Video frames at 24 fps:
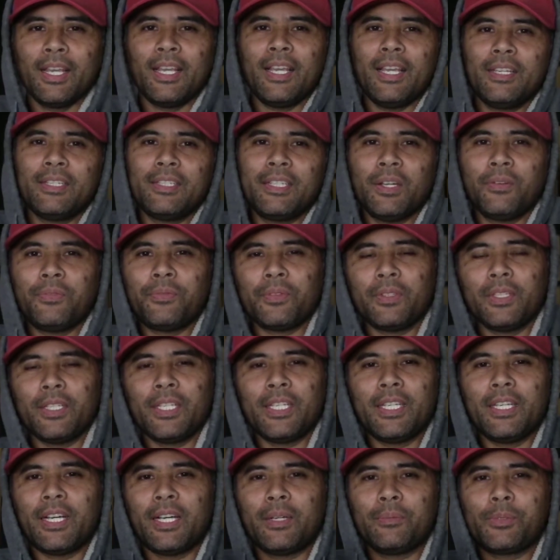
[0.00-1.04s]
And
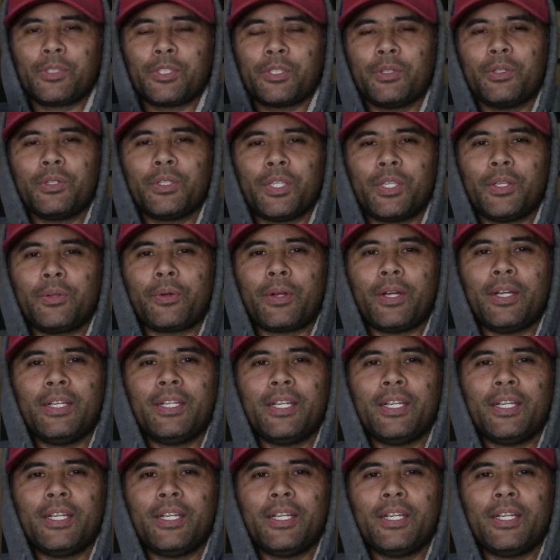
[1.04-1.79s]
definitely I'm showing you right